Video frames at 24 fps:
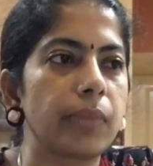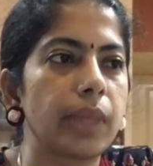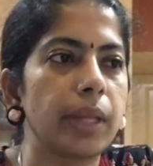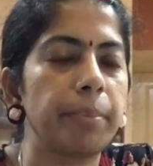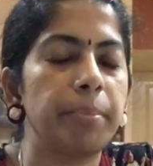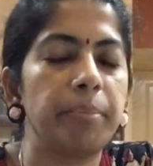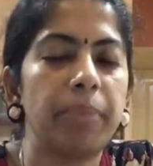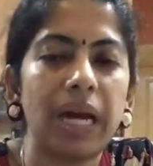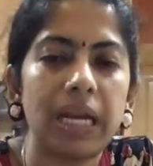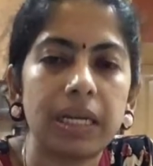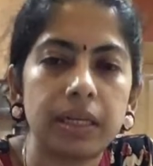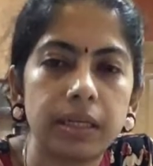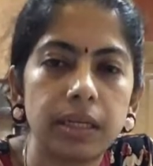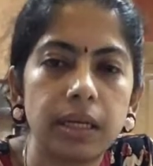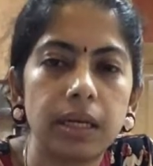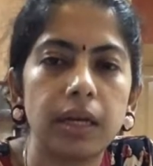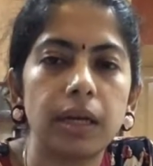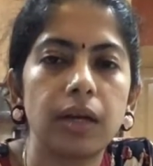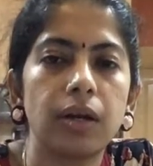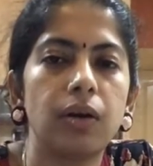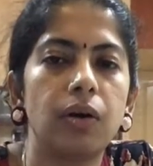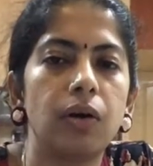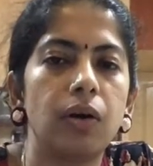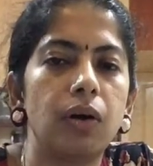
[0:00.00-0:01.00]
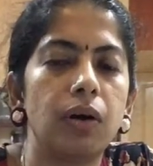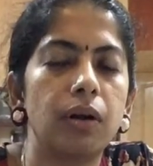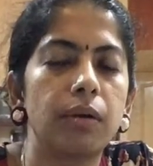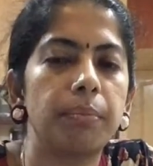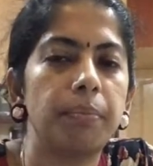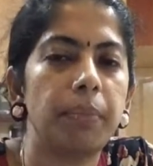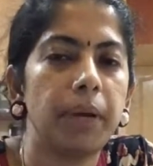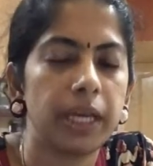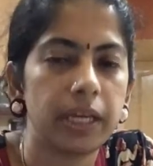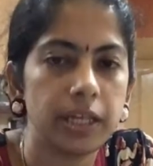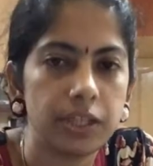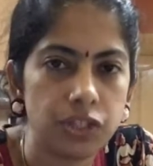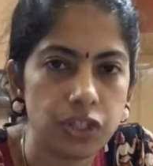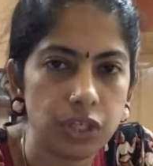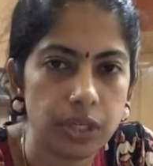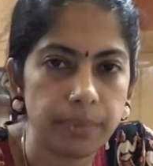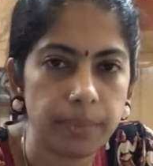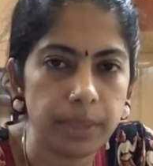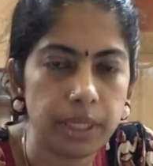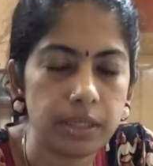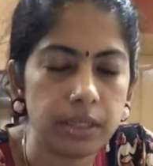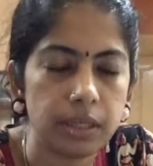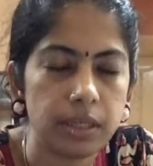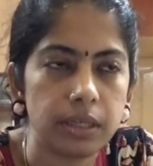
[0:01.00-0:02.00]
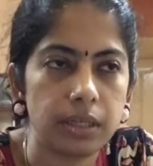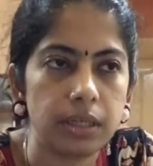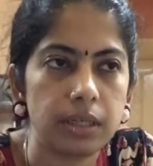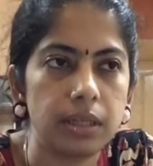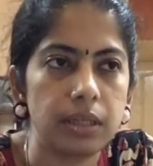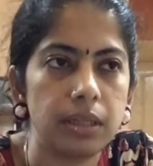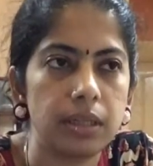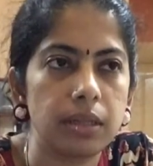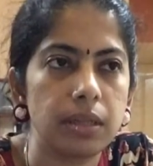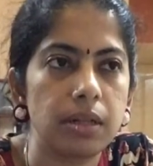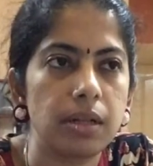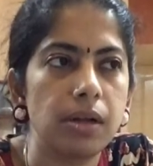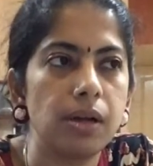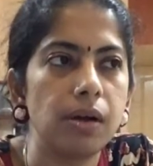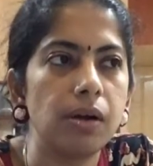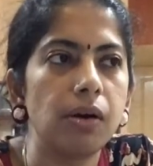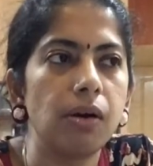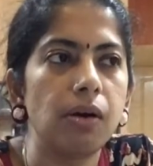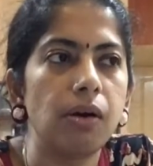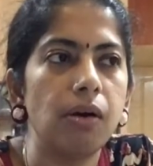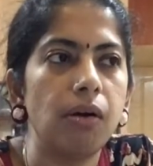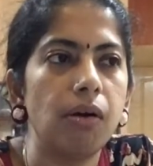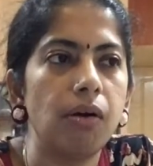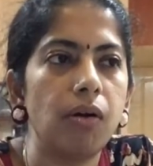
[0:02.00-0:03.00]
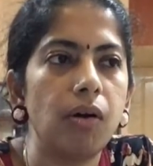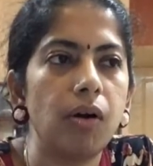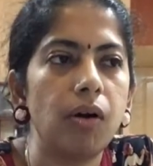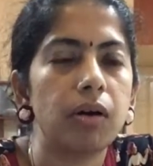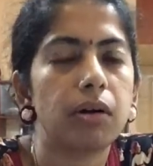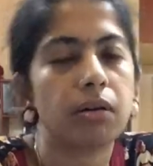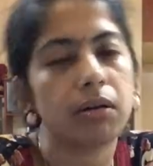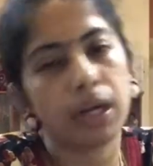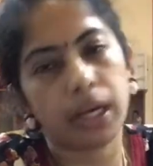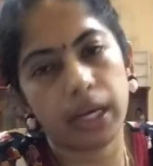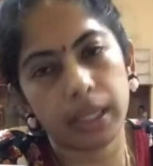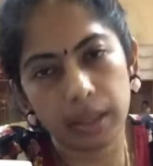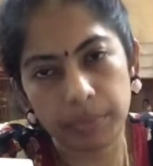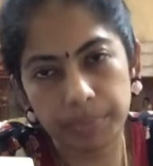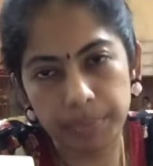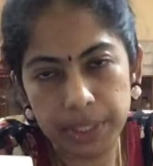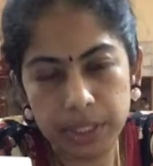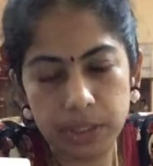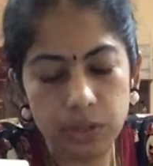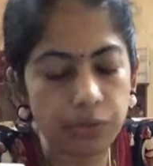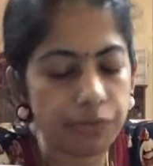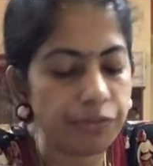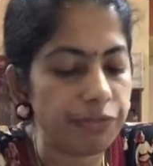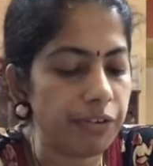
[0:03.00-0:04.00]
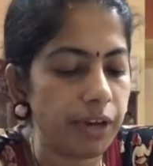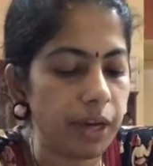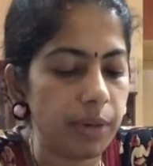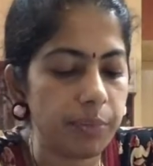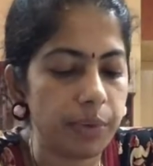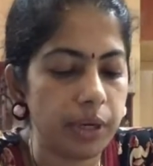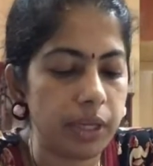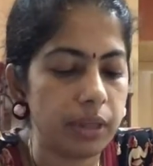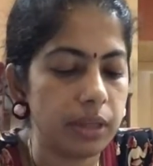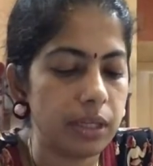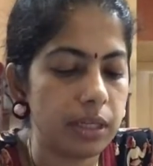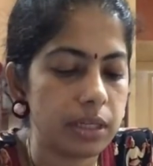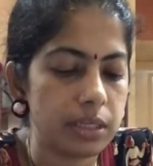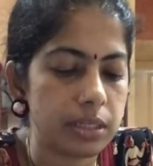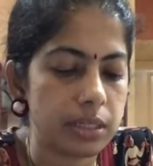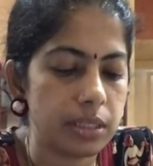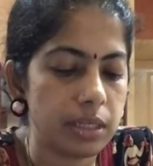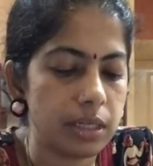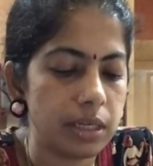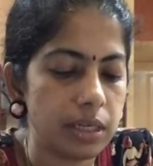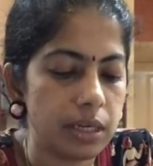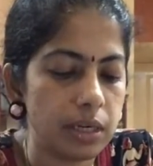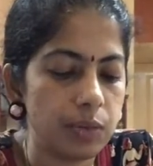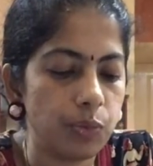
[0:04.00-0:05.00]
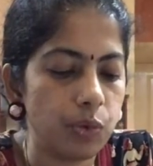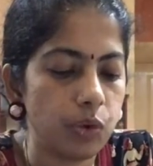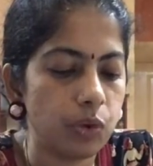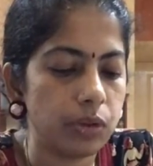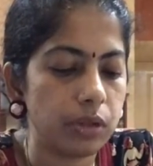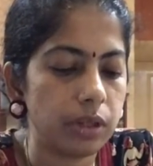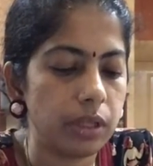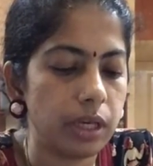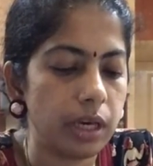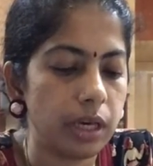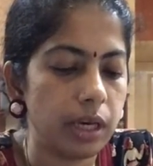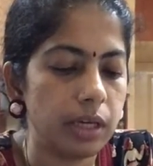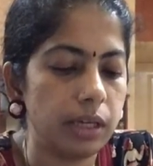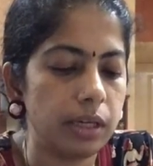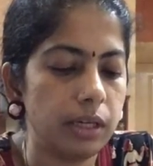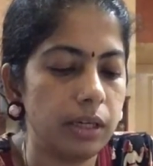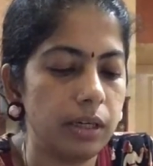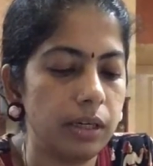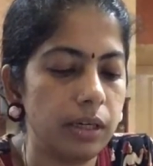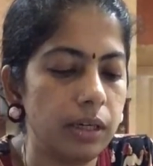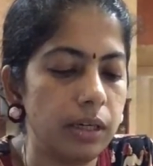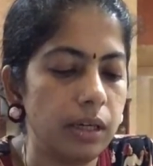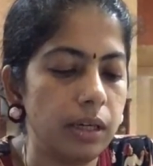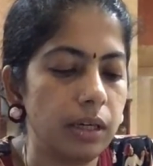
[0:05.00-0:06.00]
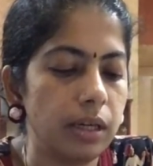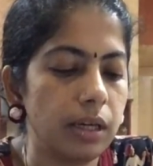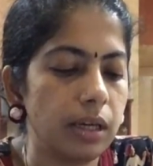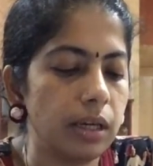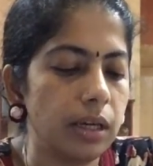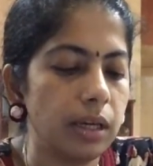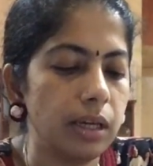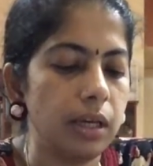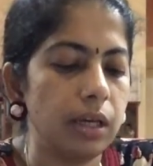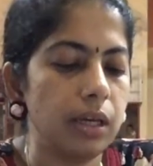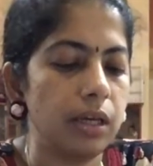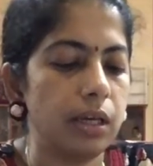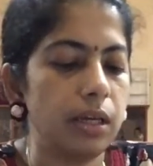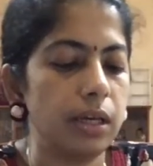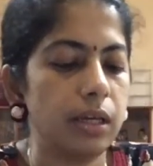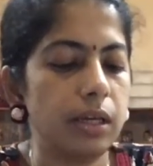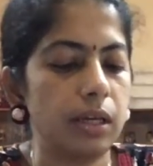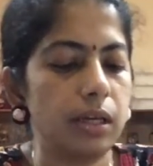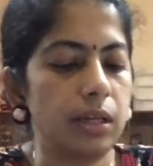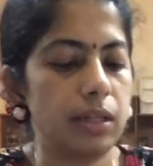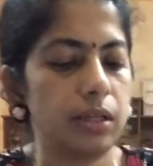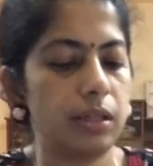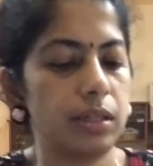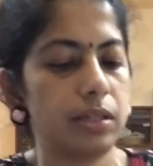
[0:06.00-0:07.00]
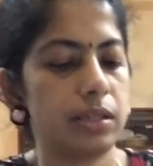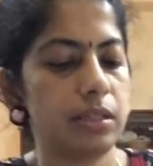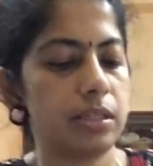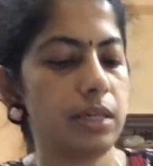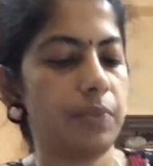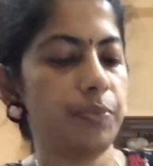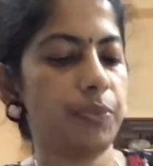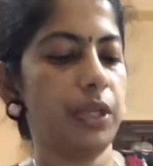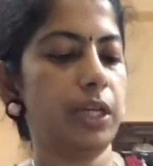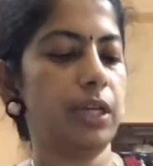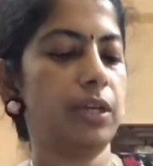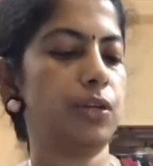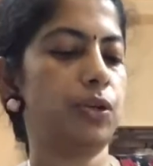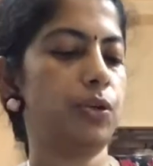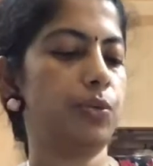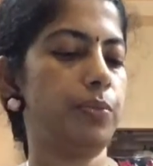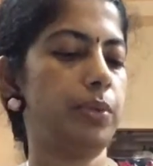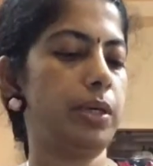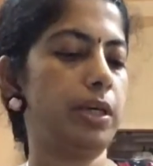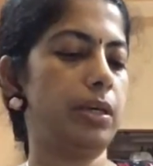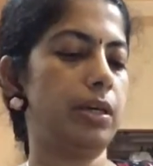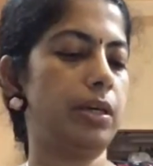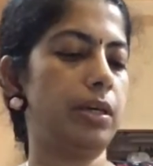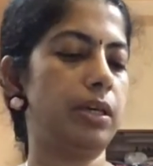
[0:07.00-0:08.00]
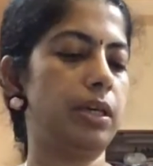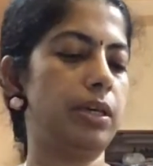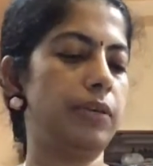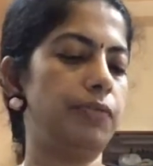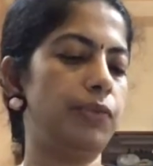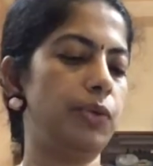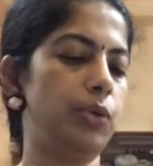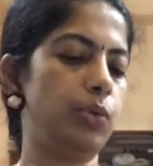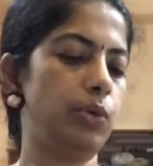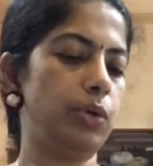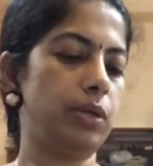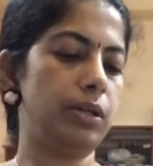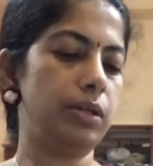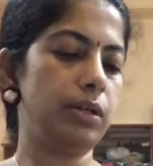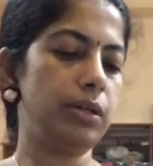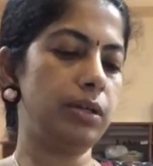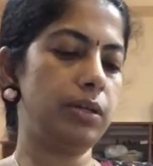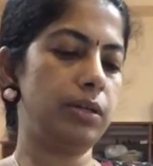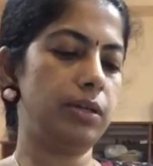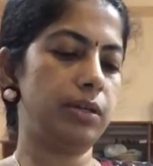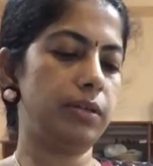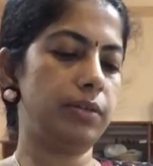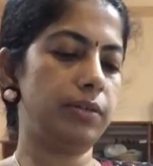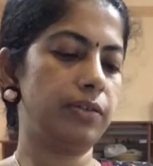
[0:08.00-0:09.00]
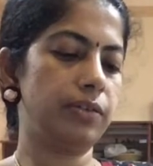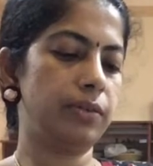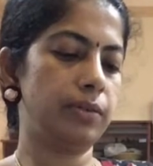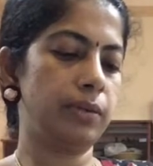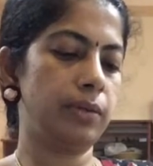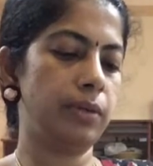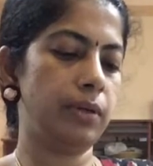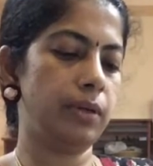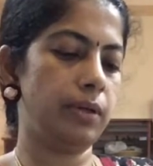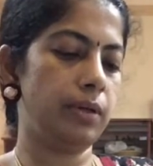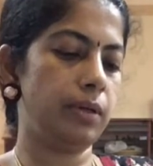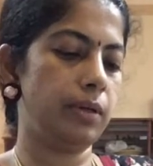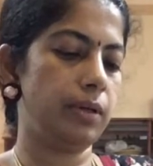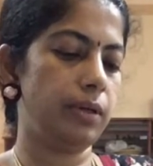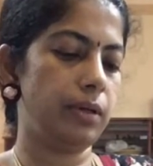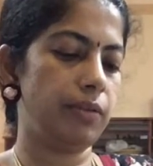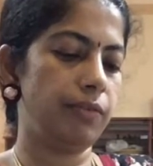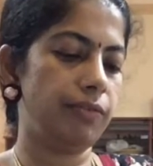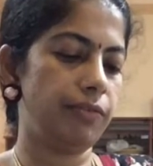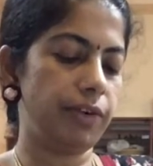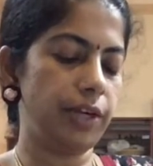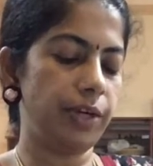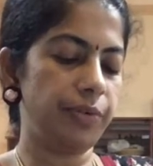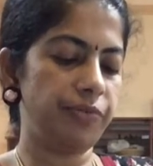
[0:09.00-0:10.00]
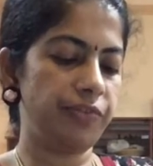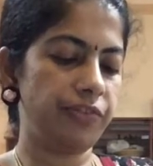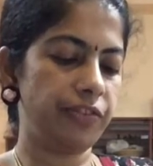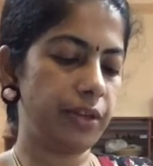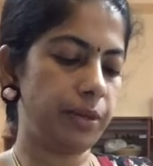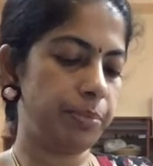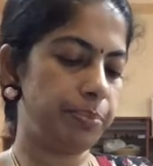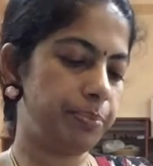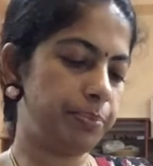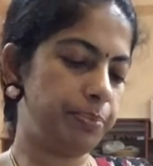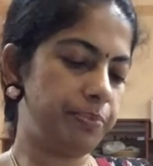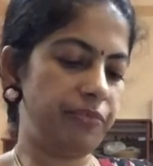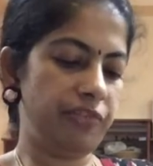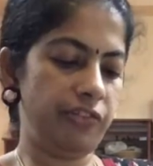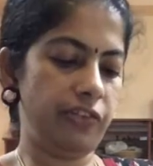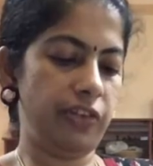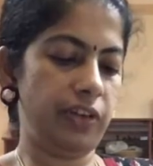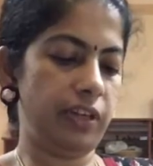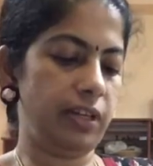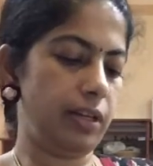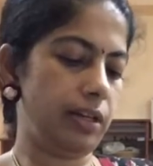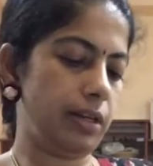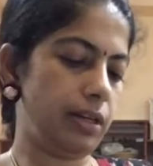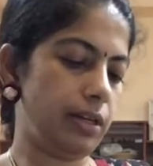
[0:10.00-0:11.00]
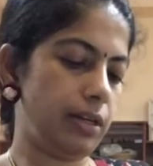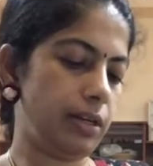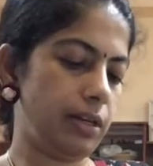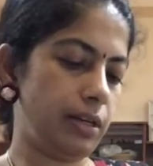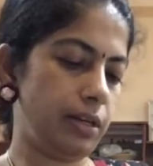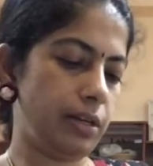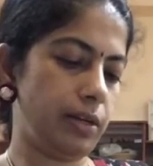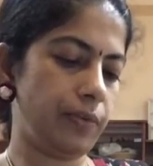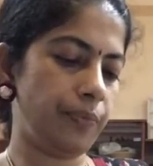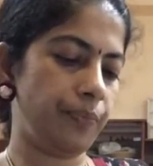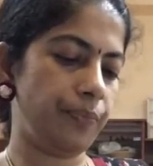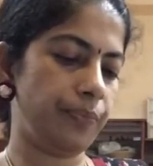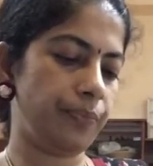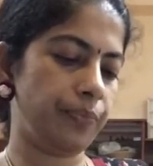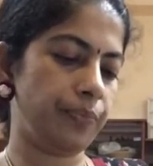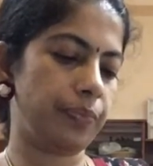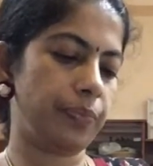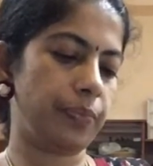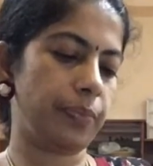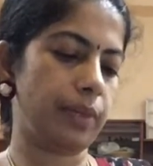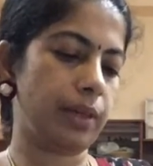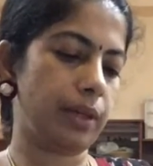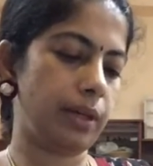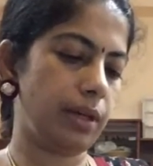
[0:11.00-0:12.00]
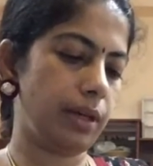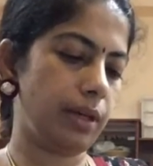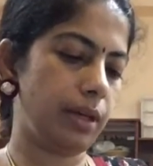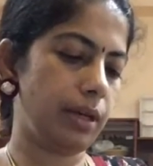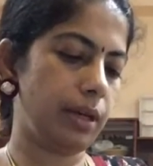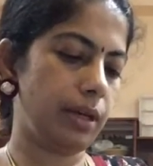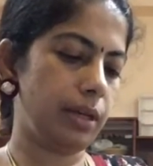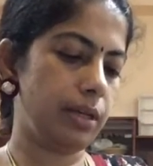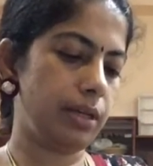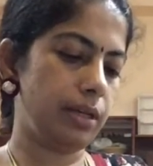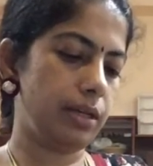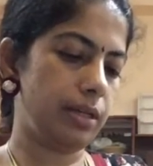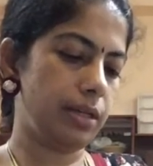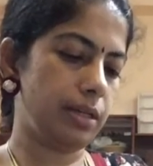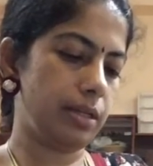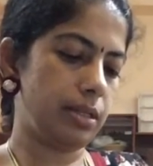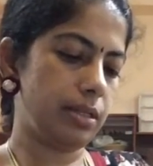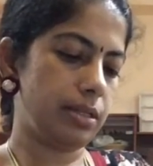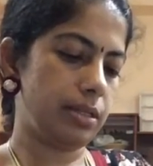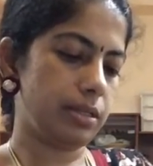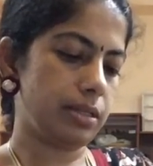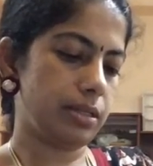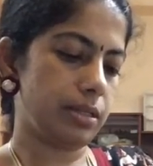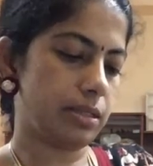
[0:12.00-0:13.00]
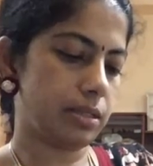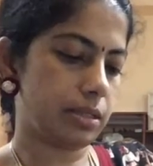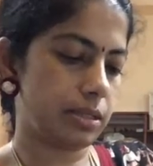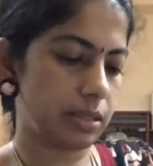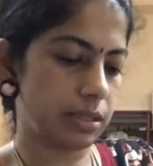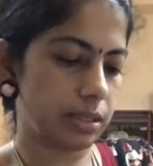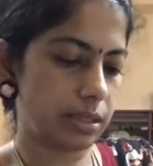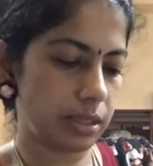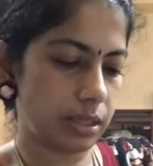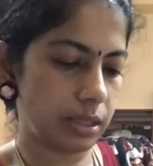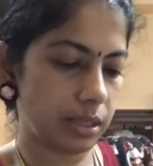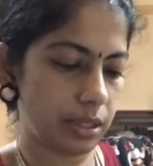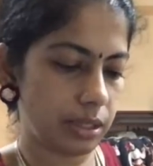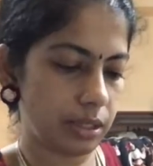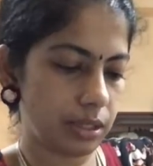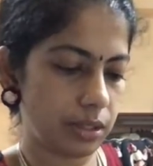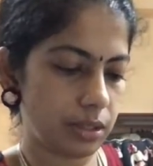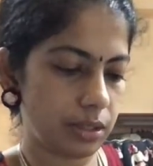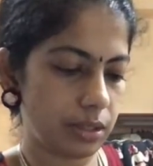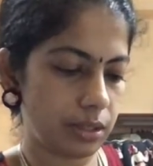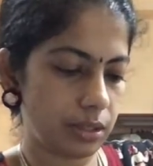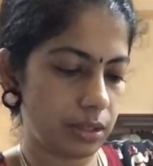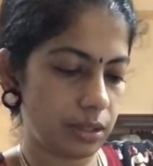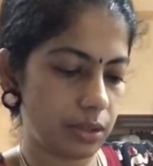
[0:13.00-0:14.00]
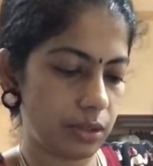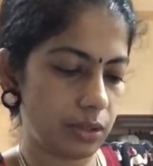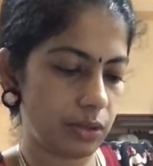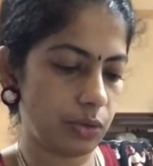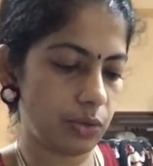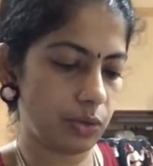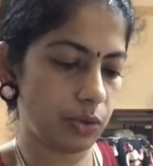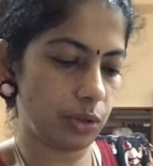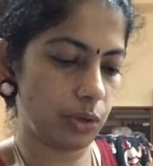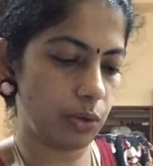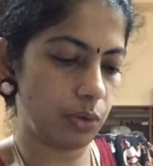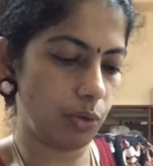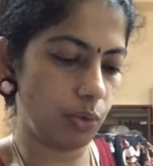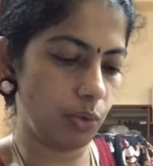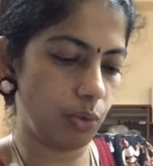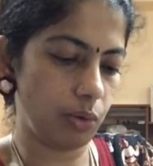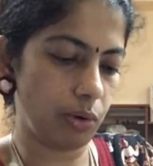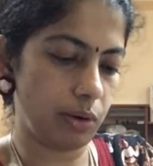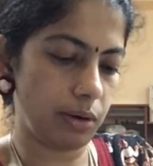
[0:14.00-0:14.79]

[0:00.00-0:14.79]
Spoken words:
batting or packaging material or another piece of fabric that is a little more thick, something to give you a fluffed up feel, and insert it in through the hole.